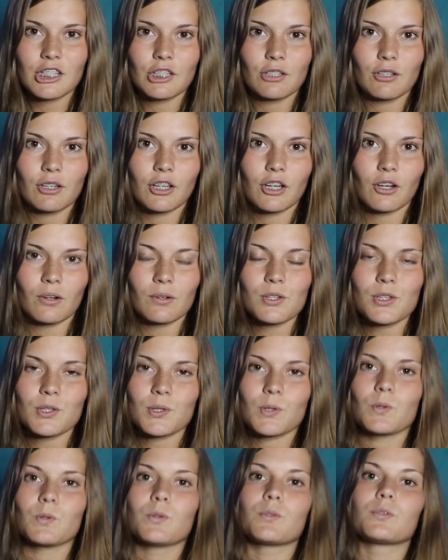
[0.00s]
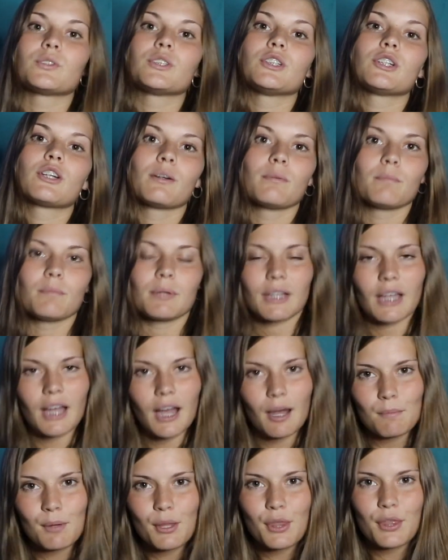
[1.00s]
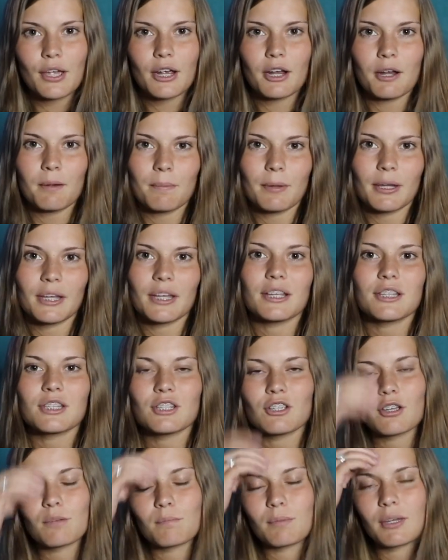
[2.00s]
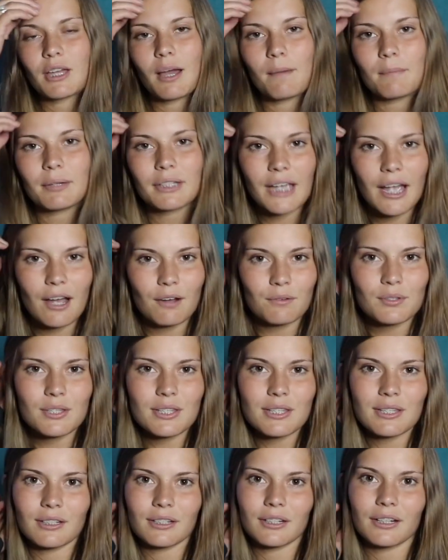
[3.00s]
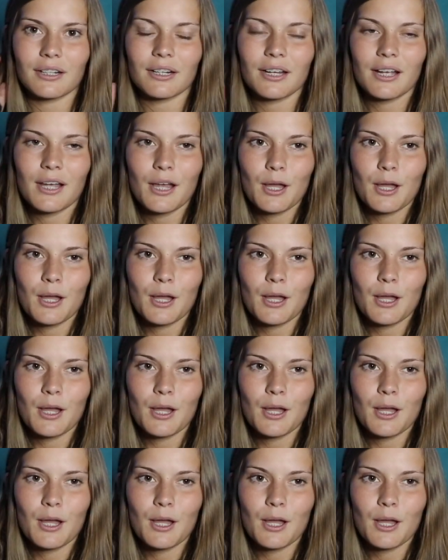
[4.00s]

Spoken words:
you can go to school and you can become a therapist, you can become a counselor,